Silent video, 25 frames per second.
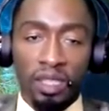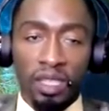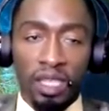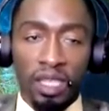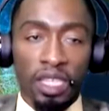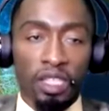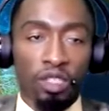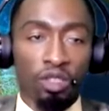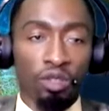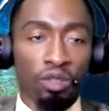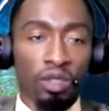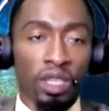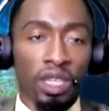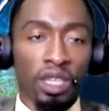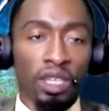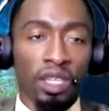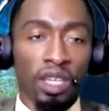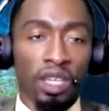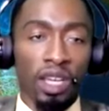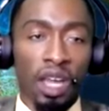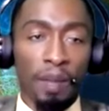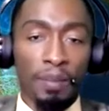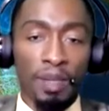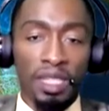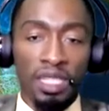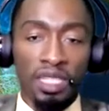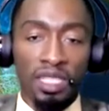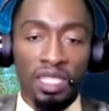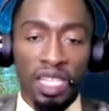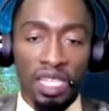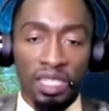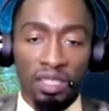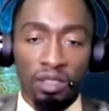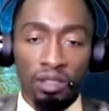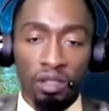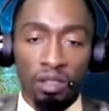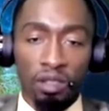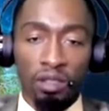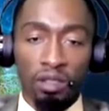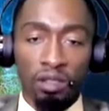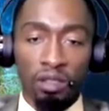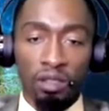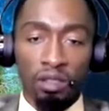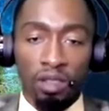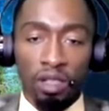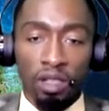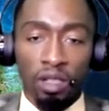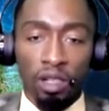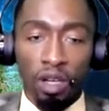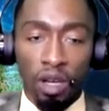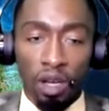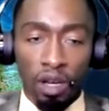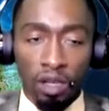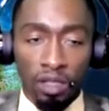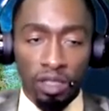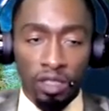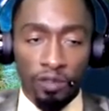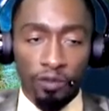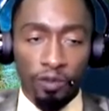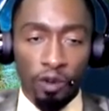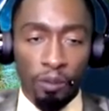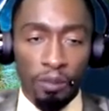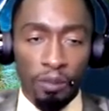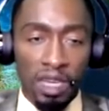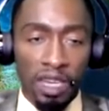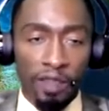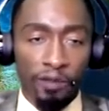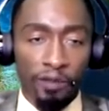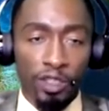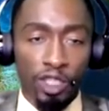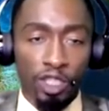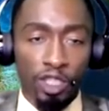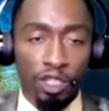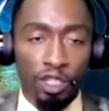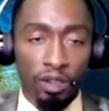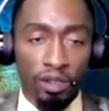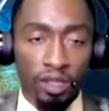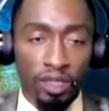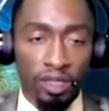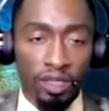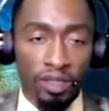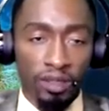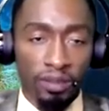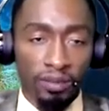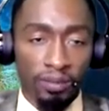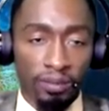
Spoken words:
into the common disaster clause for beneficiaries.